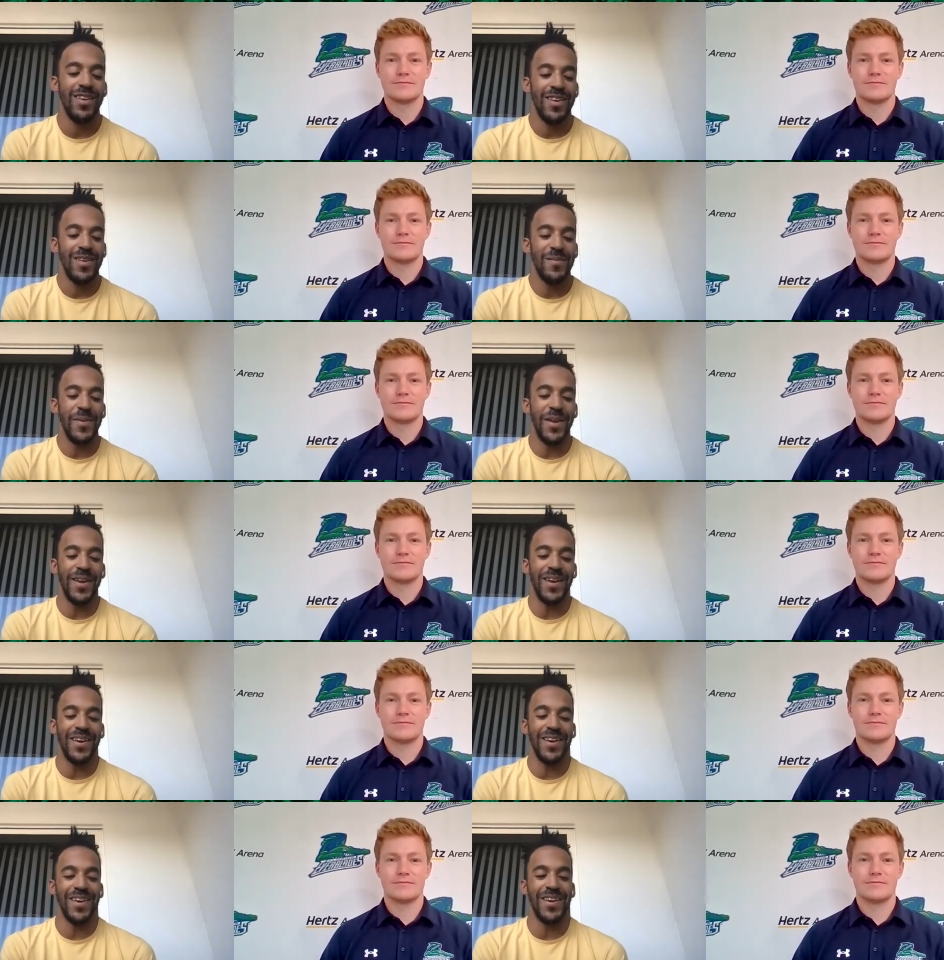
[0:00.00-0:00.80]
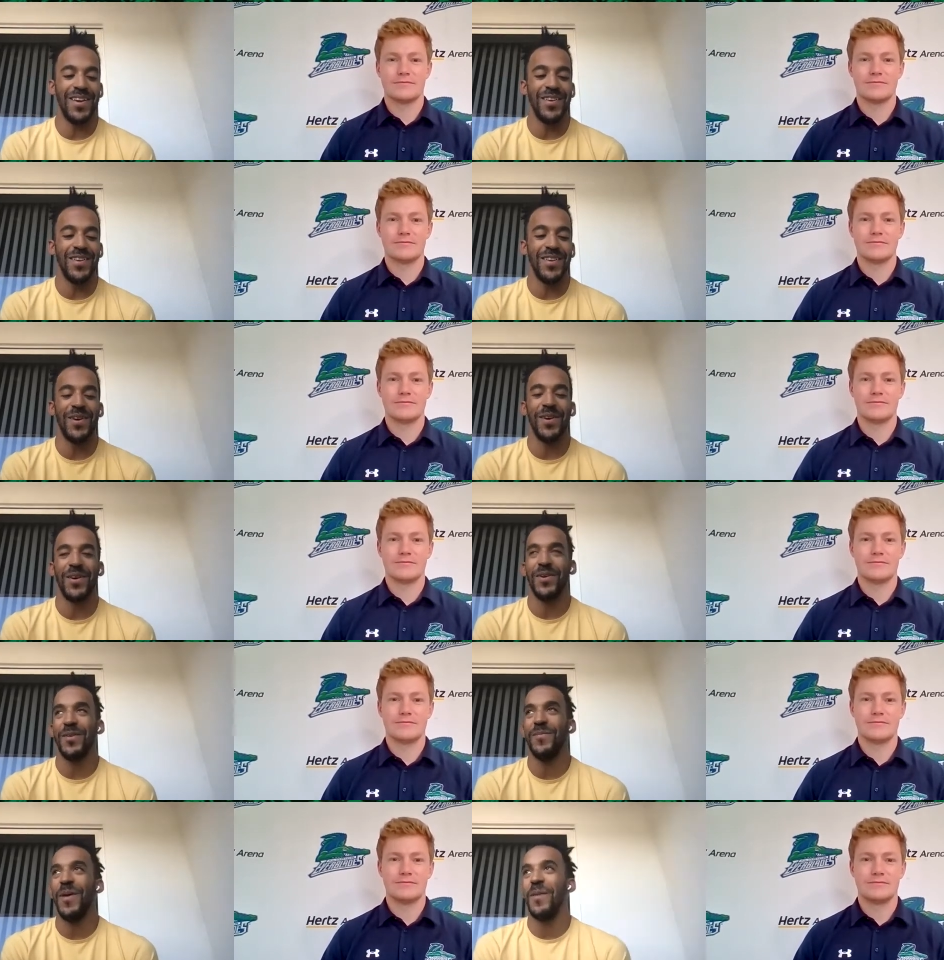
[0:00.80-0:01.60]
Speaker 1: Then uh, a uh,
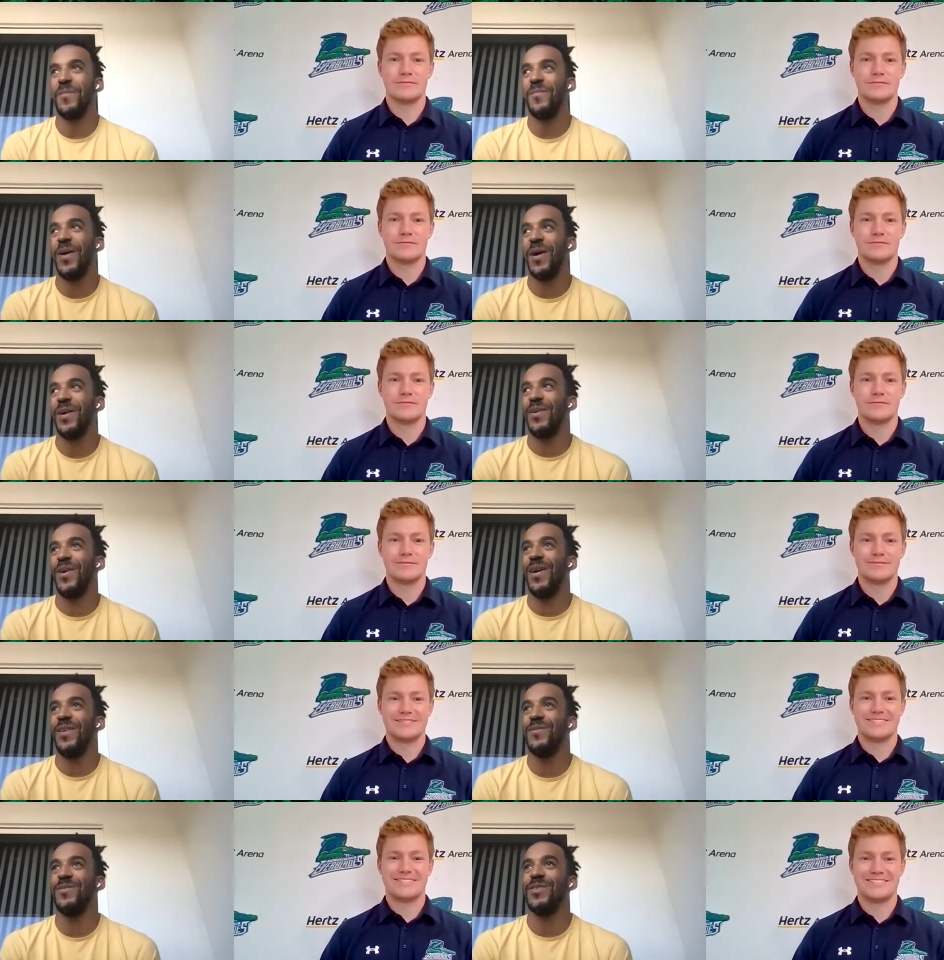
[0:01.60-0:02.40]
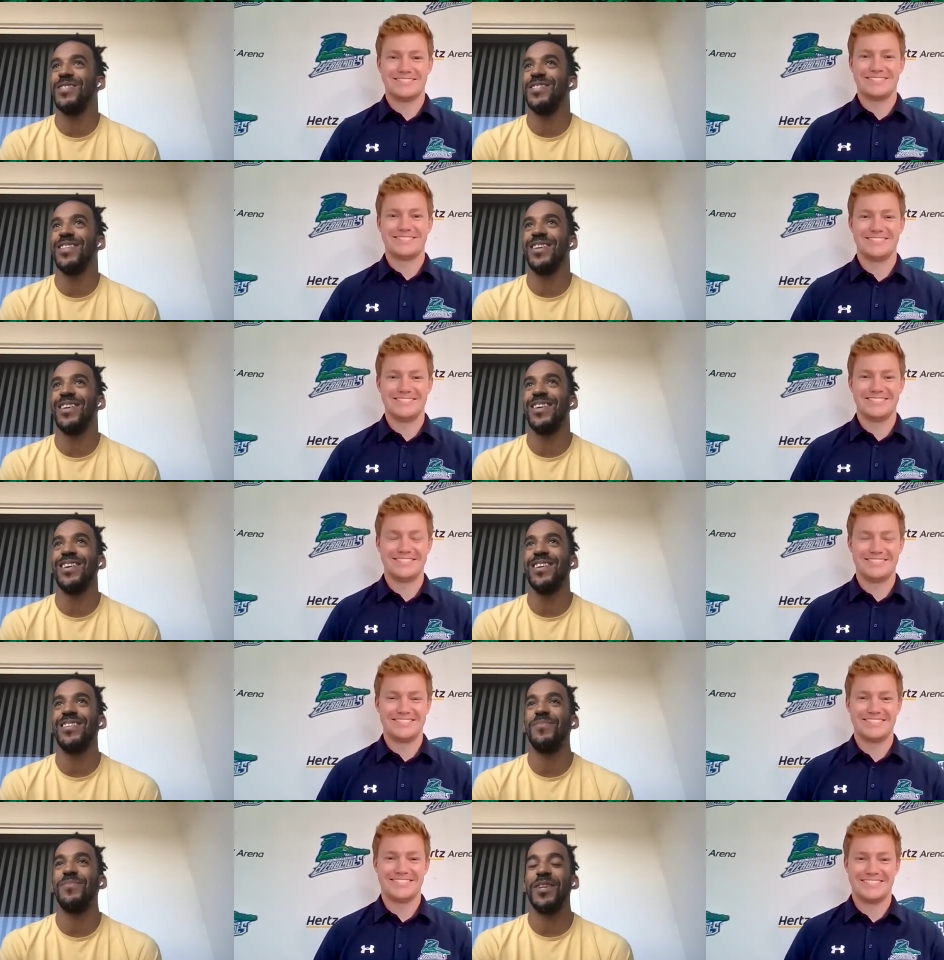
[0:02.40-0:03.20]
younger Matt Petgrave was
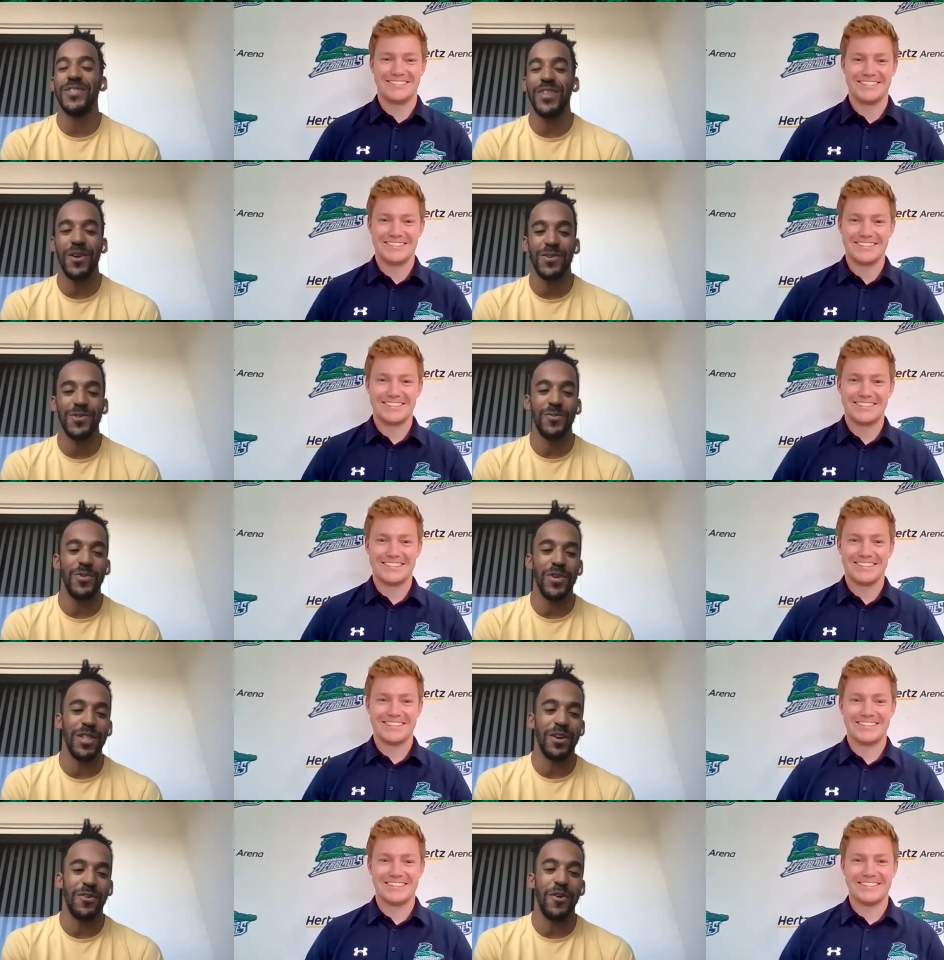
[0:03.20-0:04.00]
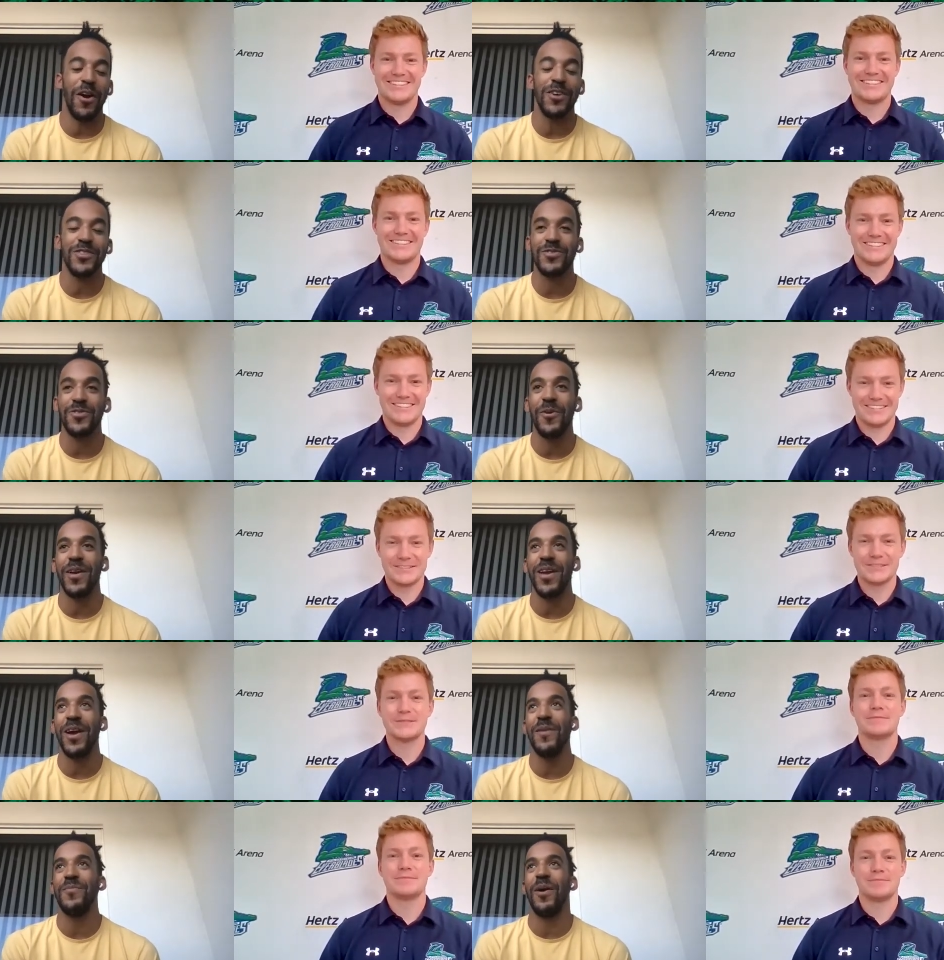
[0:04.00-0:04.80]
uh, because I also played lacrosse
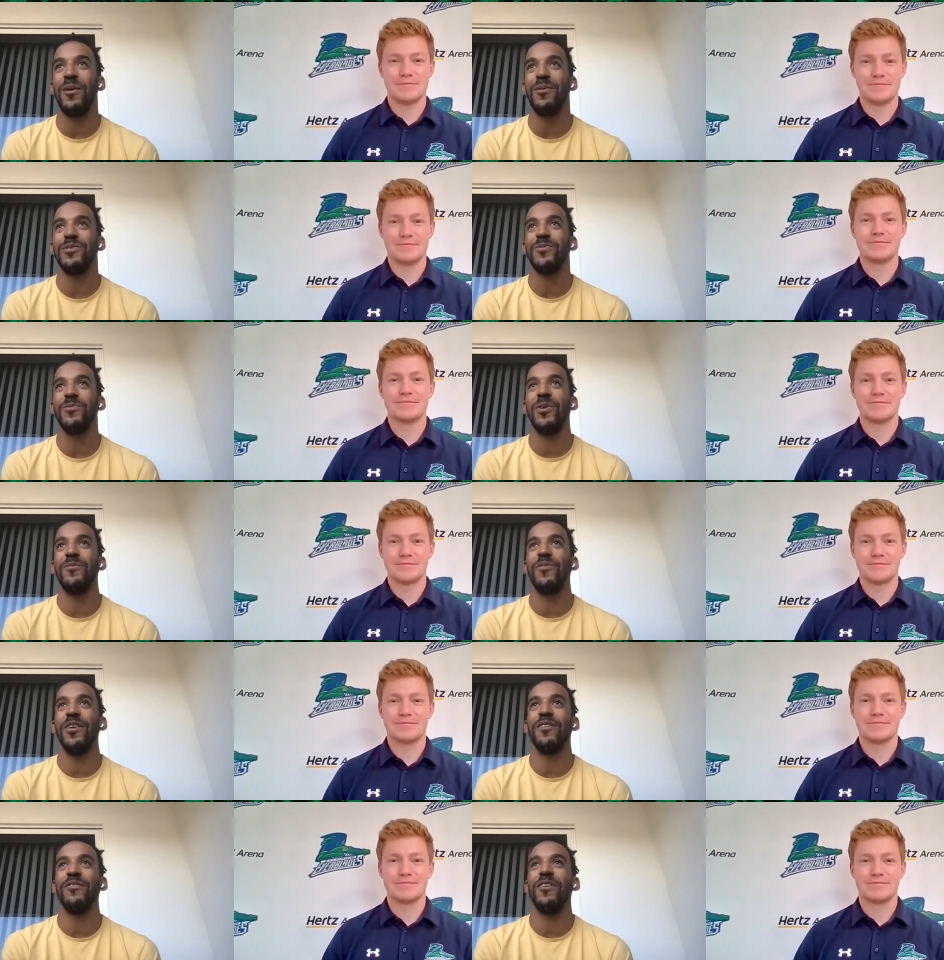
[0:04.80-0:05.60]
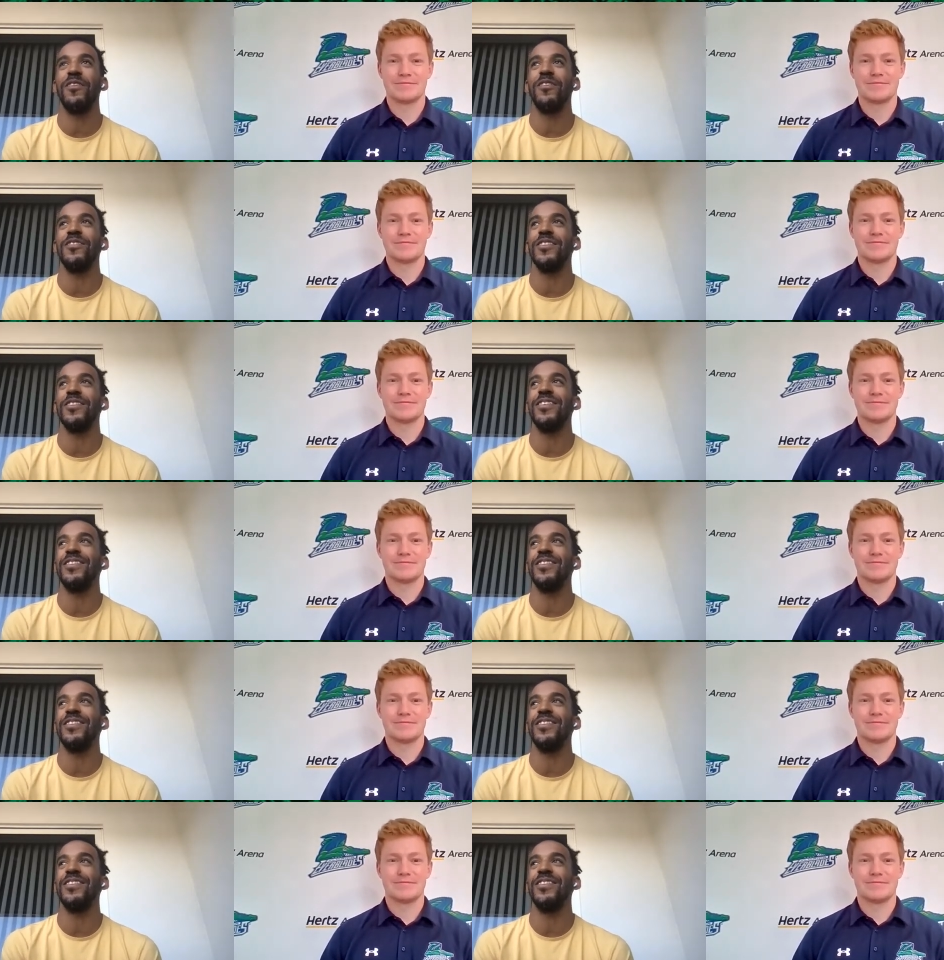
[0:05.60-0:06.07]
growing up. I was the one running around on the